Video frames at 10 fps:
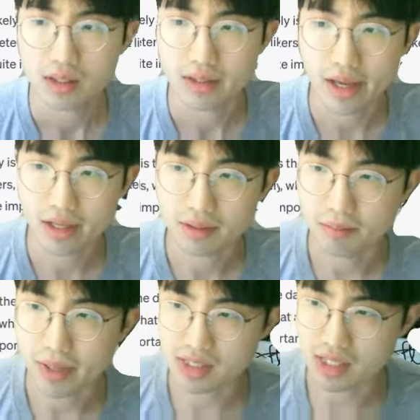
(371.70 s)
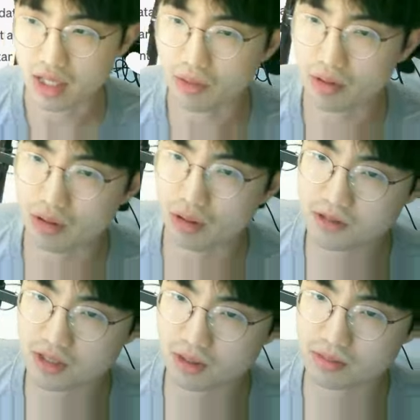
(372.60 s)
that makes our
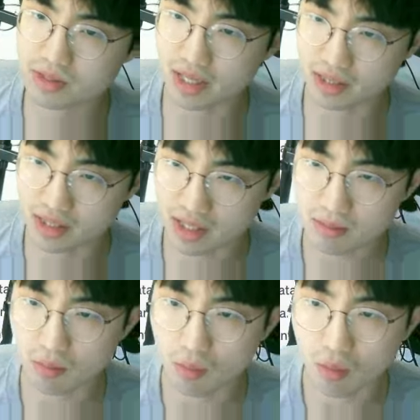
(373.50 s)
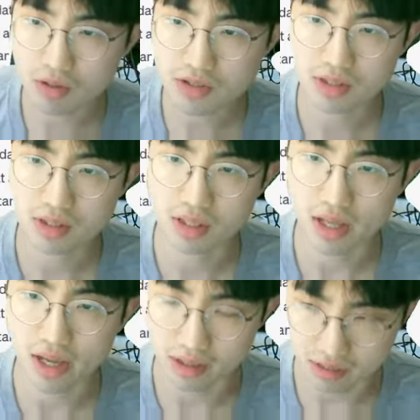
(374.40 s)
observed data most
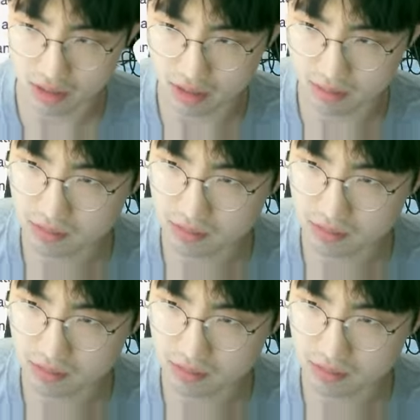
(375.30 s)
likely.